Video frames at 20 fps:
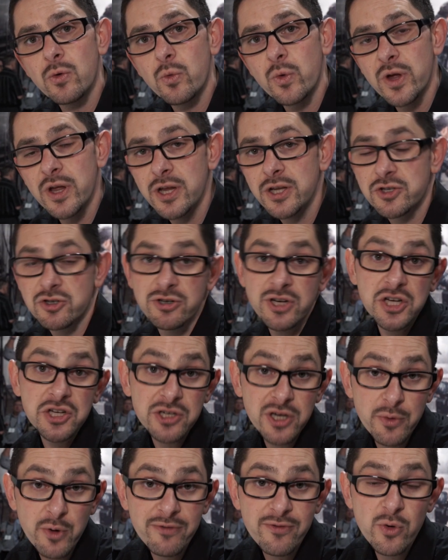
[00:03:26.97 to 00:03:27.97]

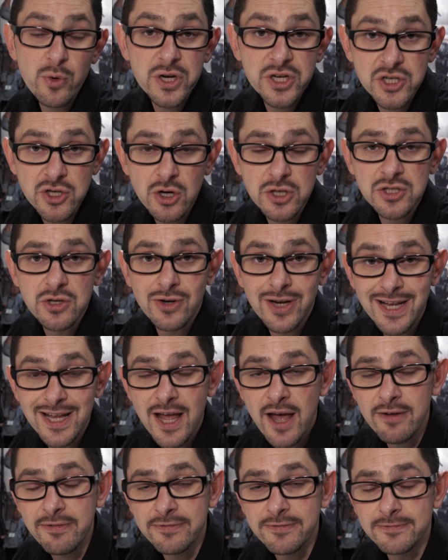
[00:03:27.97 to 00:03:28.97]
Traditionally we've always shot on
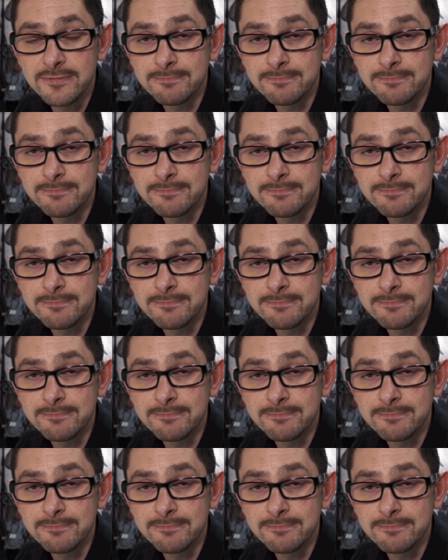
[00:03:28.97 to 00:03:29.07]
EF,